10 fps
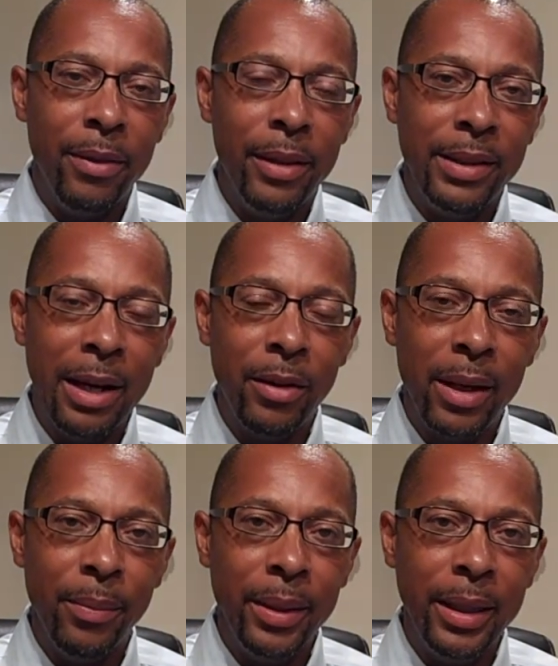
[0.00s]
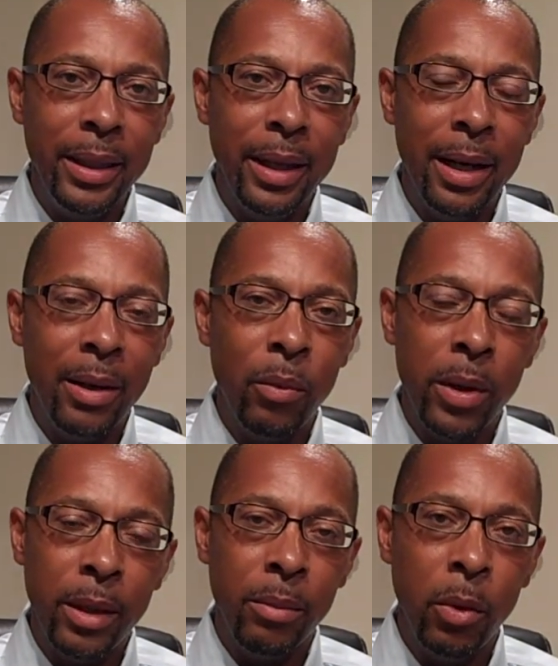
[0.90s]
The sound company
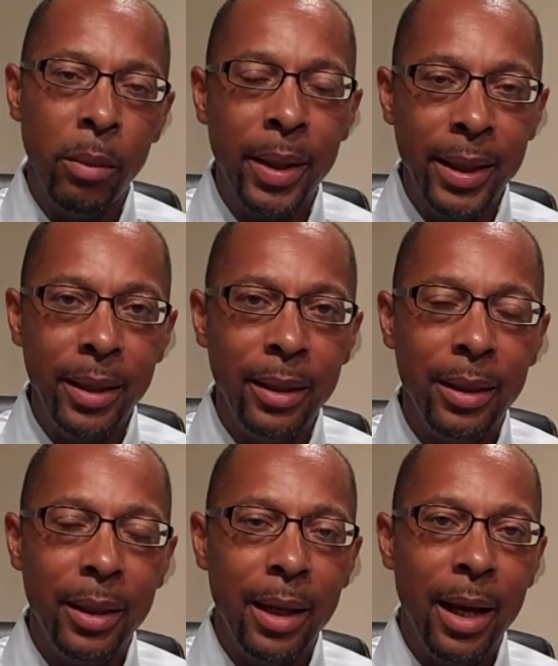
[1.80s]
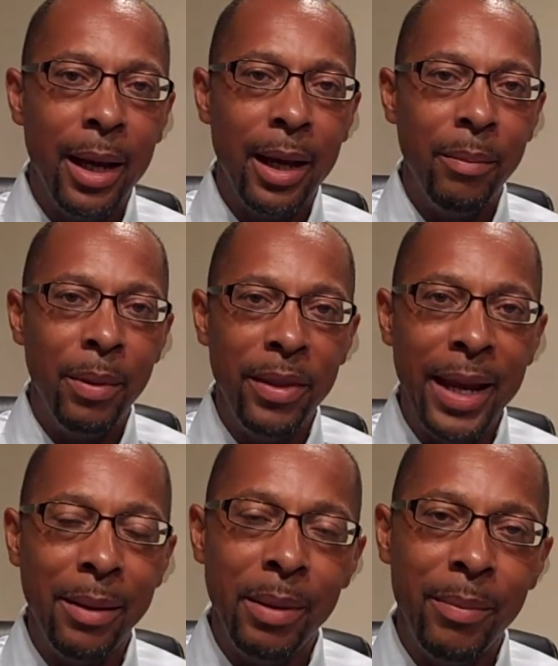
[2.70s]
wanted more money, but they
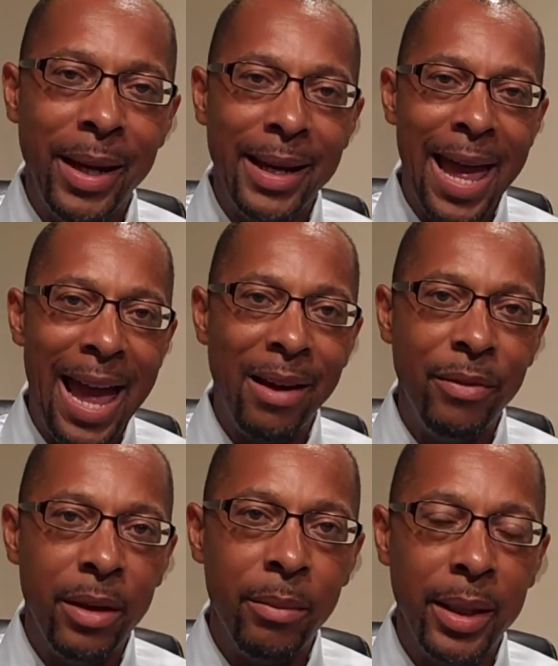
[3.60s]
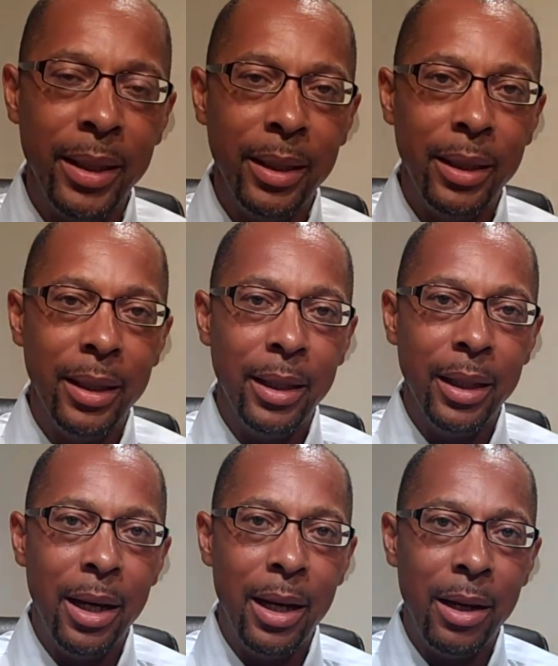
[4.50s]
had been paid half their money
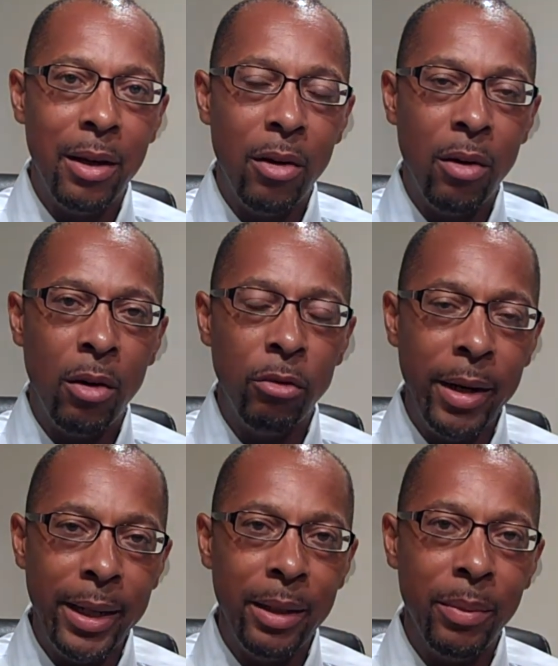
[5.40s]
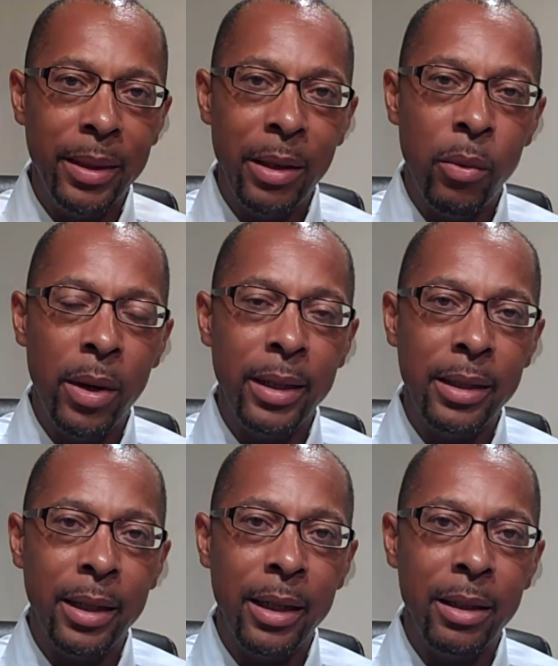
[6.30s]
already, but they wanted
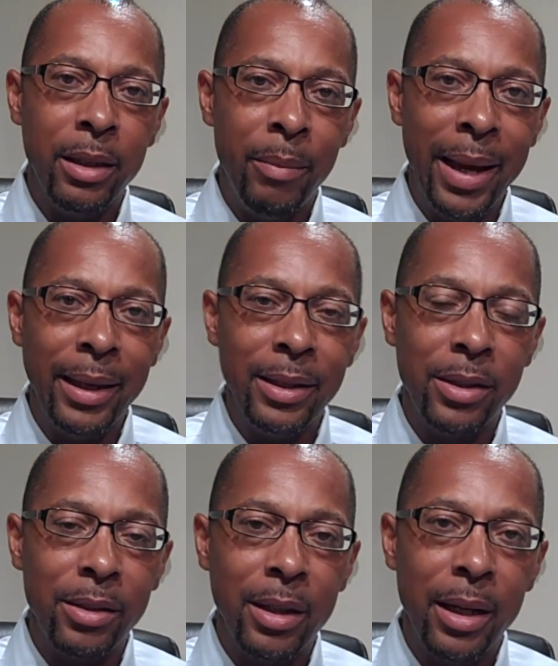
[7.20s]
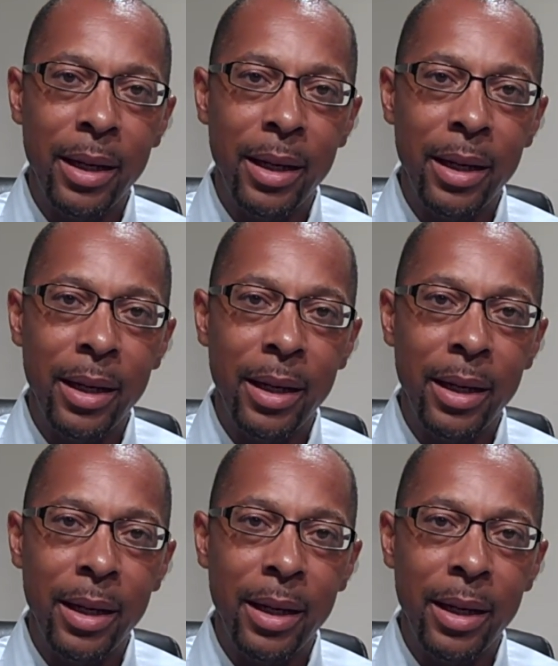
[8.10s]
the balance